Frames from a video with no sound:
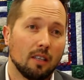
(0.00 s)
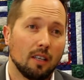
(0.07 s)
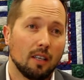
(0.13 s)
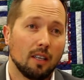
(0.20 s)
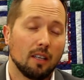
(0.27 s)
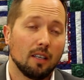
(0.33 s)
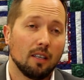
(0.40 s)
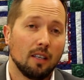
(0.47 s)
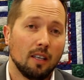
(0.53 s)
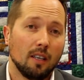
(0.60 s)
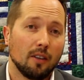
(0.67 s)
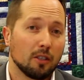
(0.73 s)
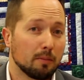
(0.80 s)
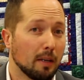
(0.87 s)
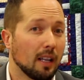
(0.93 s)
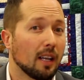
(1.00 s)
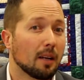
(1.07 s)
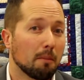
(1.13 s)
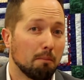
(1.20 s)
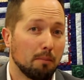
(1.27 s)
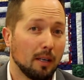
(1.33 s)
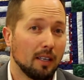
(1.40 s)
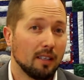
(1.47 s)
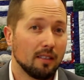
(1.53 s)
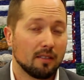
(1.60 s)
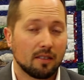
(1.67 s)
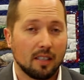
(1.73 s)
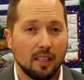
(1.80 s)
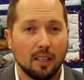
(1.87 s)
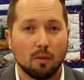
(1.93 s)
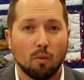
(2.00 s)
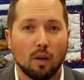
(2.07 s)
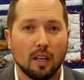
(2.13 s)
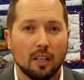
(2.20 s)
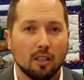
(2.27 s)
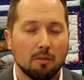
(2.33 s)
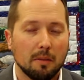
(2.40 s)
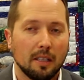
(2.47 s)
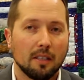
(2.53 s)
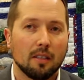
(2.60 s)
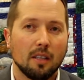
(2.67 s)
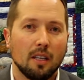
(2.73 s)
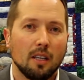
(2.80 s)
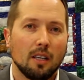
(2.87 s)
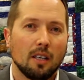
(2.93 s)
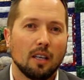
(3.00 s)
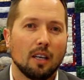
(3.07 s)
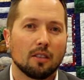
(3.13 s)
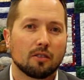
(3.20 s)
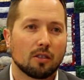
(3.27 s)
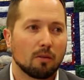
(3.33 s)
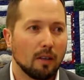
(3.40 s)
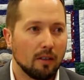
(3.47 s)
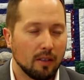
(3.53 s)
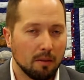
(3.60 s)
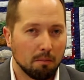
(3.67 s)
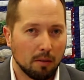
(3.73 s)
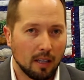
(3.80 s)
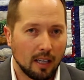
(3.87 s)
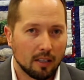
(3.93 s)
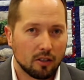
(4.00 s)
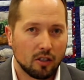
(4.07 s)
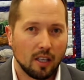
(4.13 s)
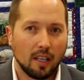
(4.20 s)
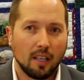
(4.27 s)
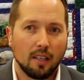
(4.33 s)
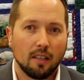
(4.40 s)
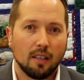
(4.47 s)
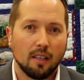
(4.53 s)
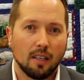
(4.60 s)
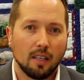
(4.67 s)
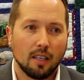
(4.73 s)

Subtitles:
there's been a lot of buzz in Wyoming surrounding blockchain